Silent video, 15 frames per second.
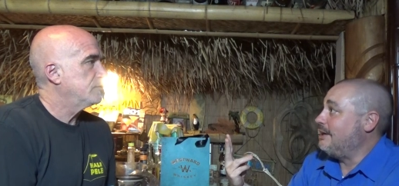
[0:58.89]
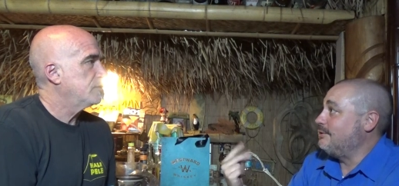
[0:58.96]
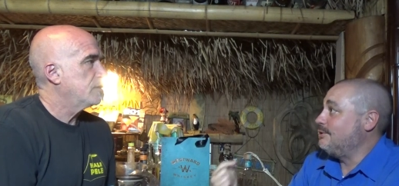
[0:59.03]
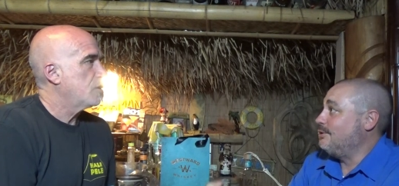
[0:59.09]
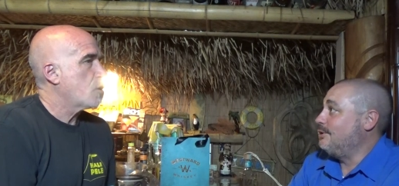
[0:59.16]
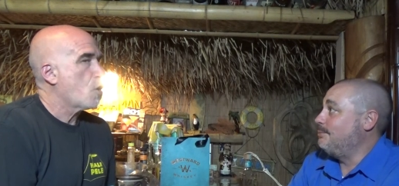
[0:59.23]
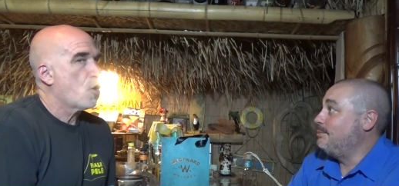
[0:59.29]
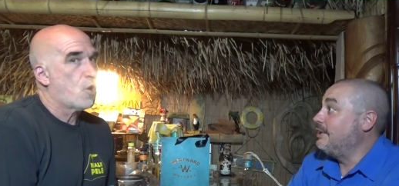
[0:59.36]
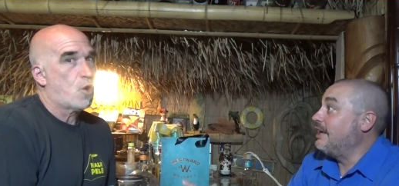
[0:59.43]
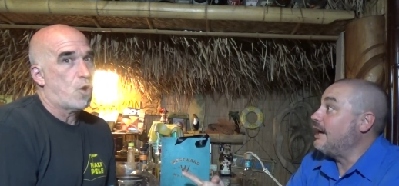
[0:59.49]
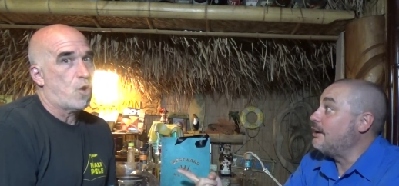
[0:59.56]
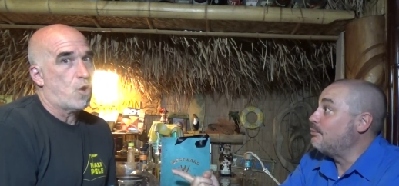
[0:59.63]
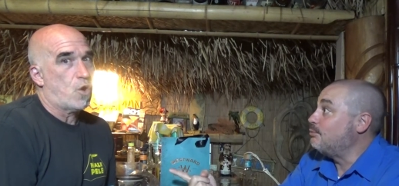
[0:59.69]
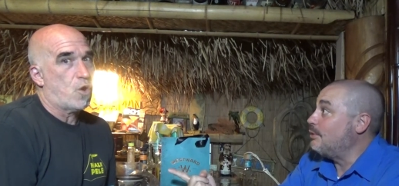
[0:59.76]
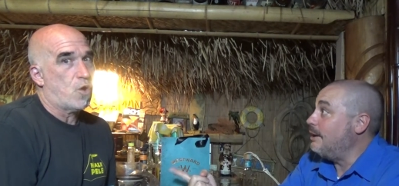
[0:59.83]
Speaker 1: alcohol. They
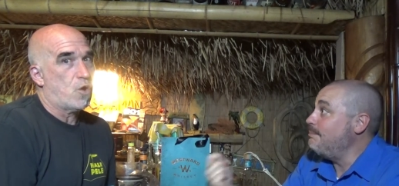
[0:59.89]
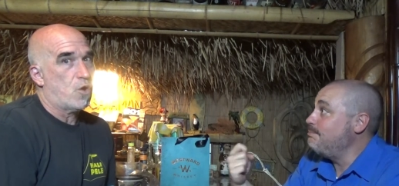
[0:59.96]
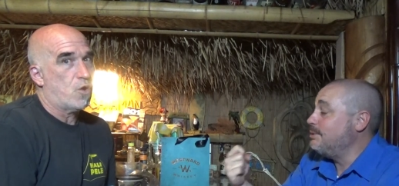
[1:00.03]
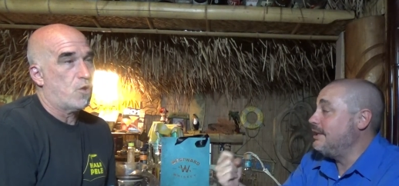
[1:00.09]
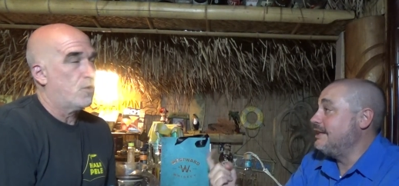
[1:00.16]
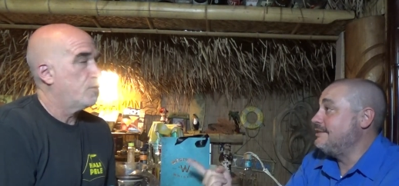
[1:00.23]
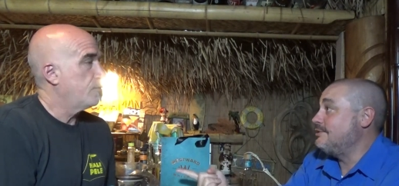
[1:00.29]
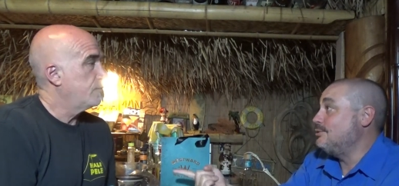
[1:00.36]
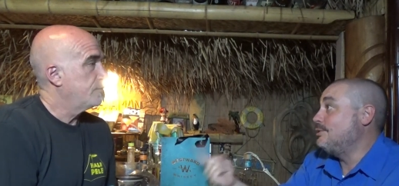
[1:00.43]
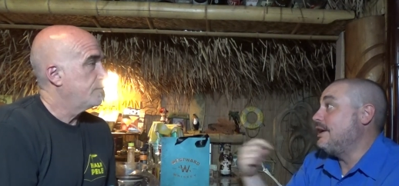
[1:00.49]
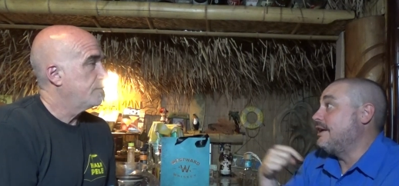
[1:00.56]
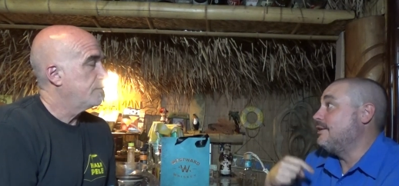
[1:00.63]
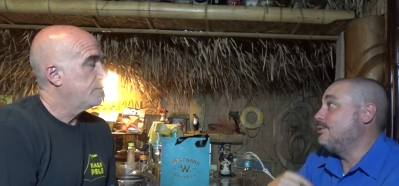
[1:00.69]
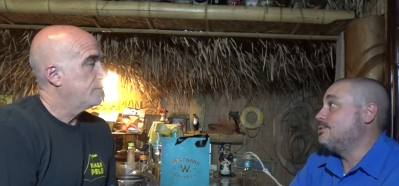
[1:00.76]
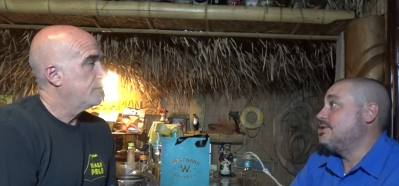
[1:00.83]
got a rum place. You
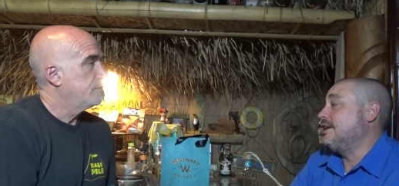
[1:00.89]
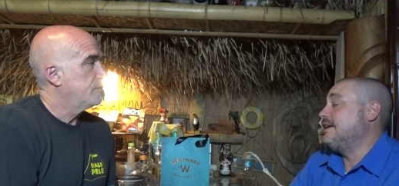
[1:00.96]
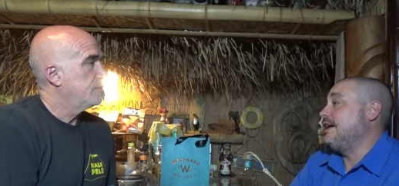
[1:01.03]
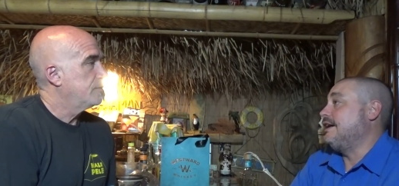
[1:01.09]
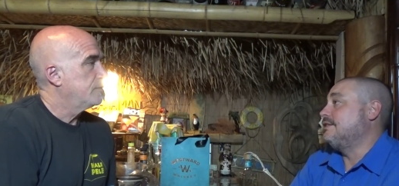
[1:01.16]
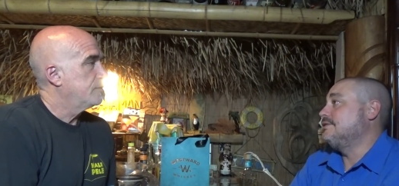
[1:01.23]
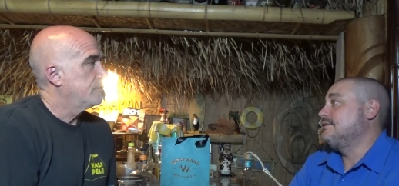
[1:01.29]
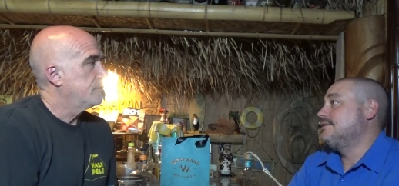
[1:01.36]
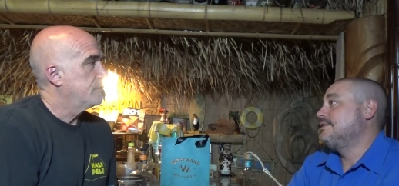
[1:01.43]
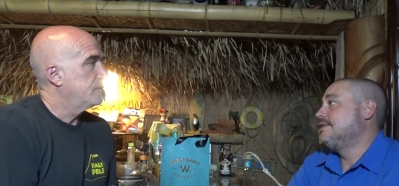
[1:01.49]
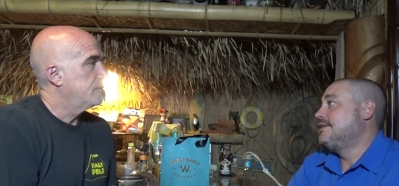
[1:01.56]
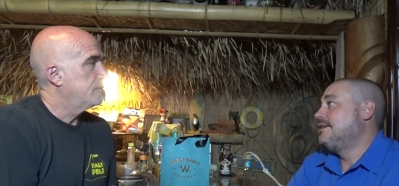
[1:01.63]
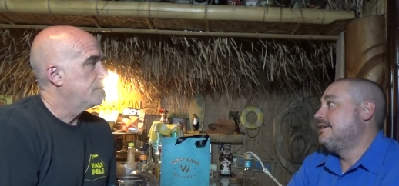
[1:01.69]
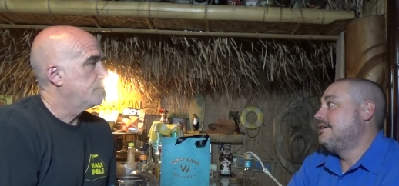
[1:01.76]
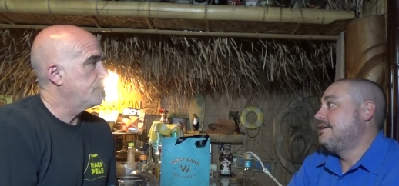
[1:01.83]
got to go check out.
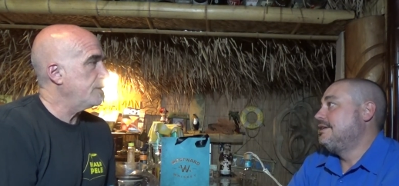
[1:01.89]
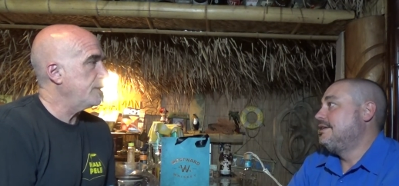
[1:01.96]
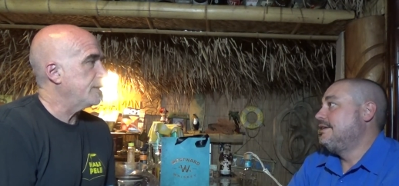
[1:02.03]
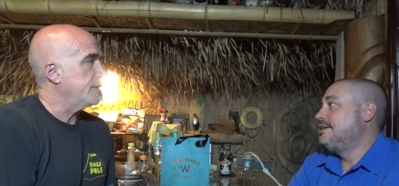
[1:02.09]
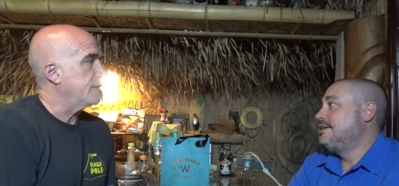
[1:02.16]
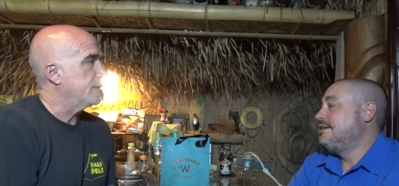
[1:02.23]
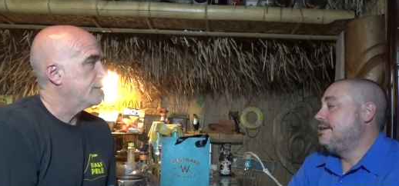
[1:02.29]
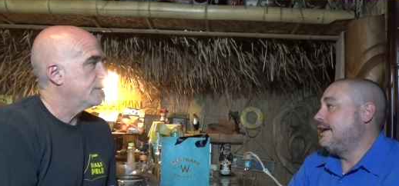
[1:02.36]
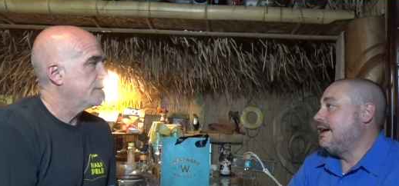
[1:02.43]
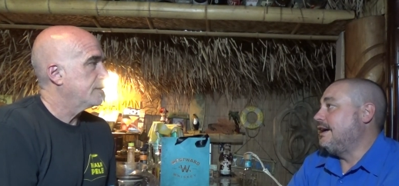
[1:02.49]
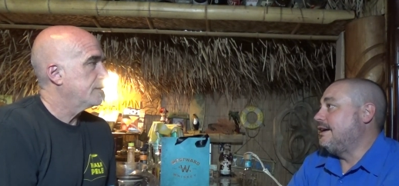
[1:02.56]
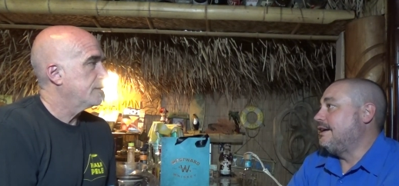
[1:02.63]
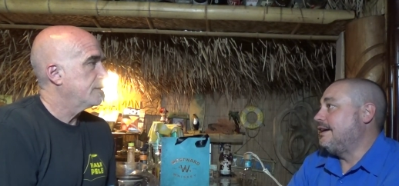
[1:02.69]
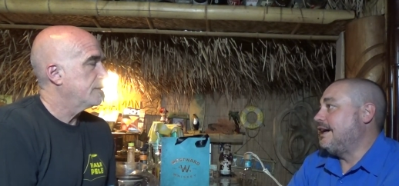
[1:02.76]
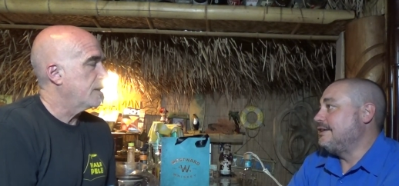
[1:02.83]
Really?
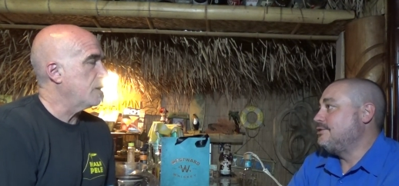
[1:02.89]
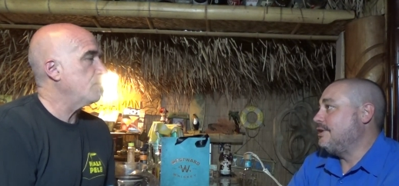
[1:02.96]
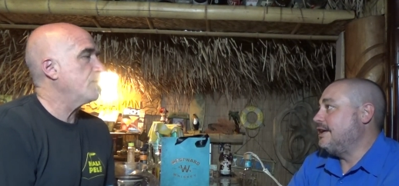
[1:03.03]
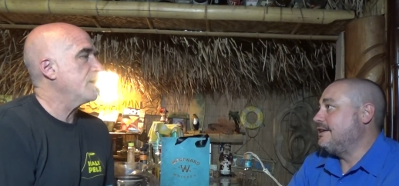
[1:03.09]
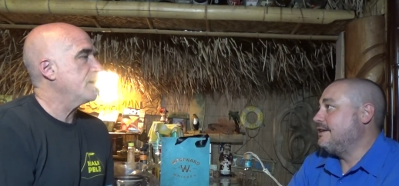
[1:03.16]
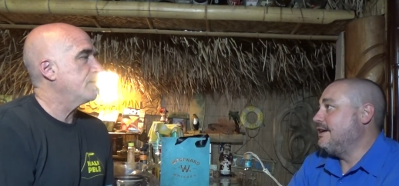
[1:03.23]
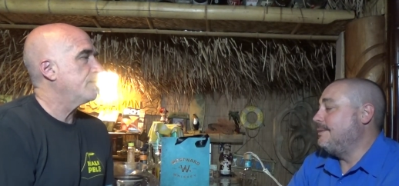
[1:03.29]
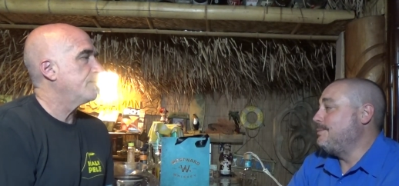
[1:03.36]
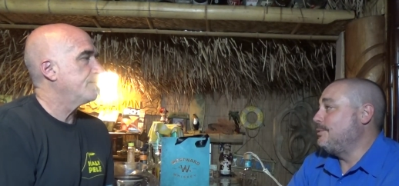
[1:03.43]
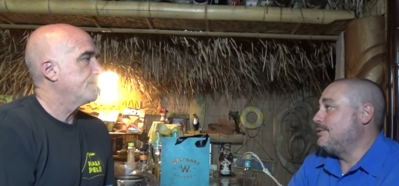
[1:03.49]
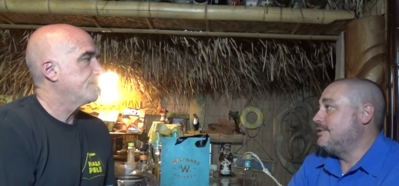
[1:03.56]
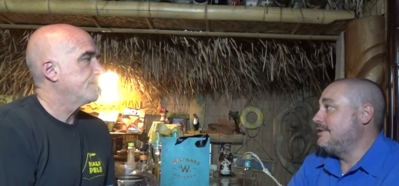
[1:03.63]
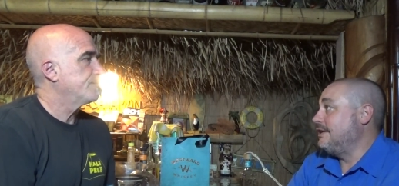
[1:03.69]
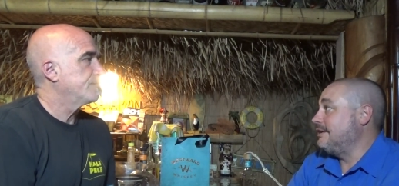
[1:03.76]
Yeah, I okay. Oh, tried a couple,